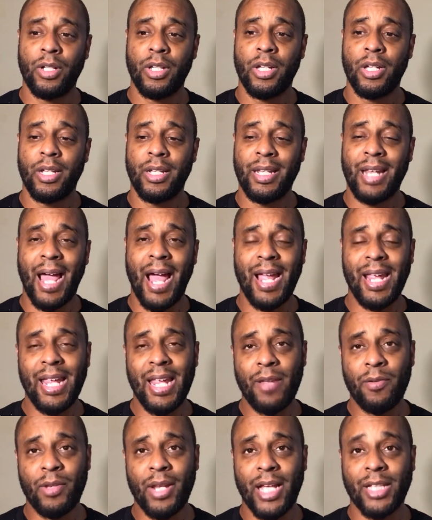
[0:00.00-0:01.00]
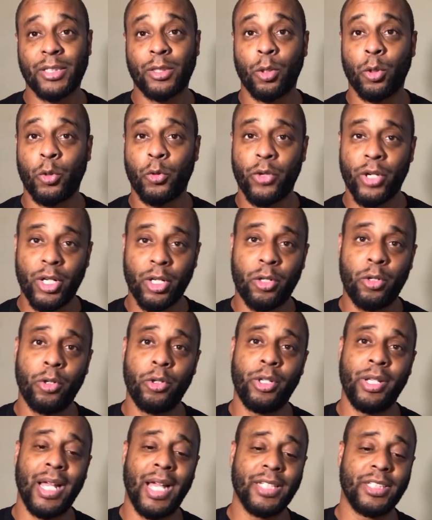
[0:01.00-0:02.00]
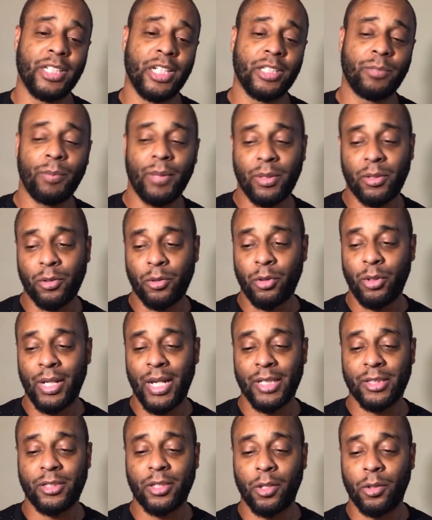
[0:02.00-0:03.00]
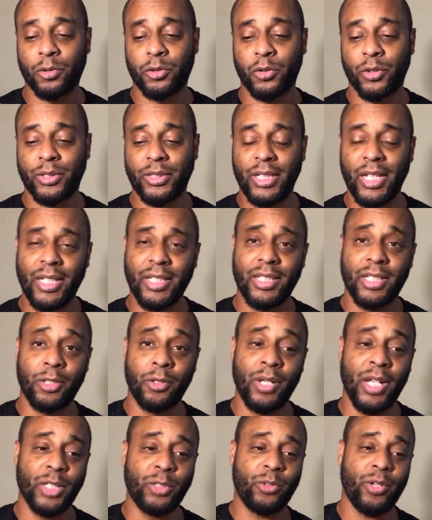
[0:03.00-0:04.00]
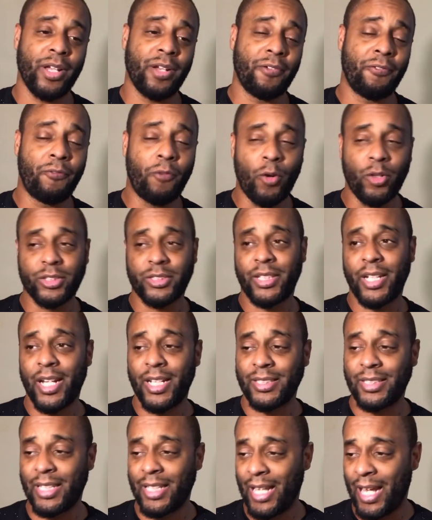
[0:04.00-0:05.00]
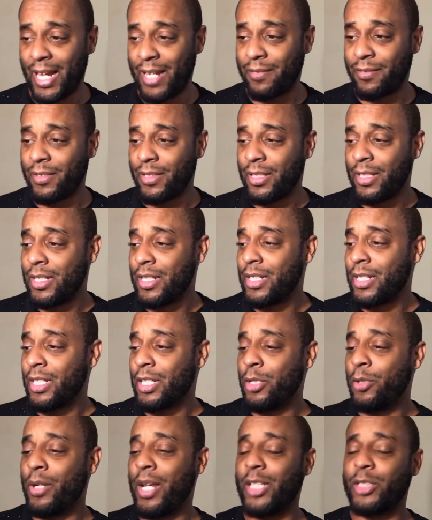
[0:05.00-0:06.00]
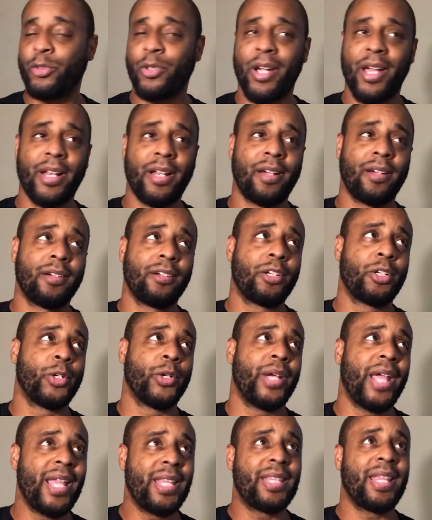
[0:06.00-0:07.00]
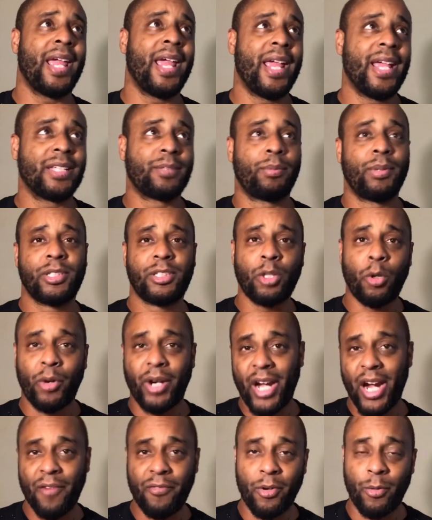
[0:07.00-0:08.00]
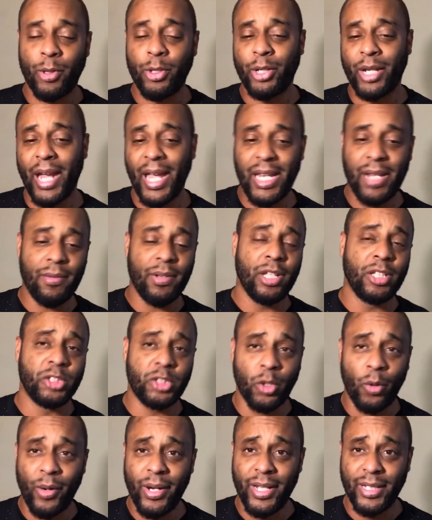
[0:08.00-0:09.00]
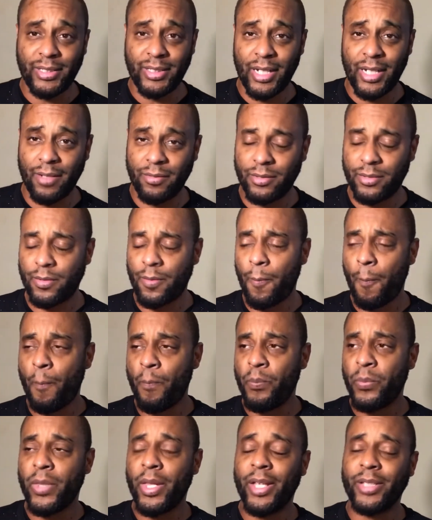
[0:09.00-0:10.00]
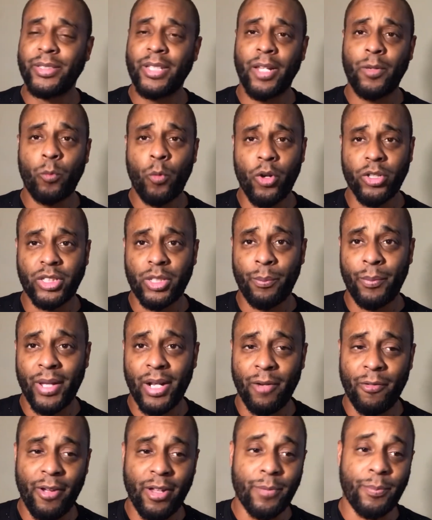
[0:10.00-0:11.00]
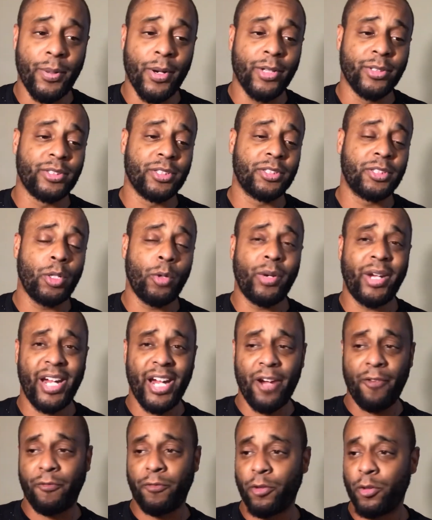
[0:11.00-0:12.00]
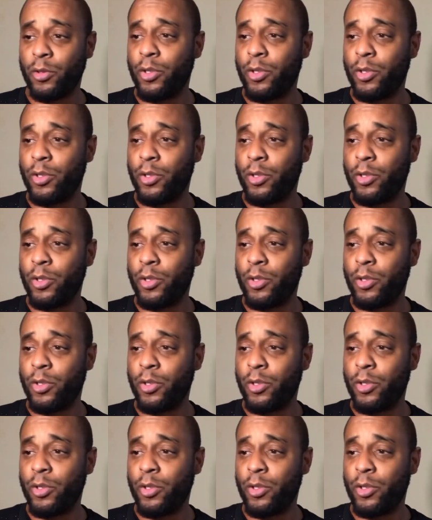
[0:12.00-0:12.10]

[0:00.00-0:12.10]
naive. You're not so critical. You're not judgmental. You're not so strategic. You're not trying to force things in life. You're not trying to create things. Be so careful where you can't even enjoy each other. There's nothing worse than being around a person so careful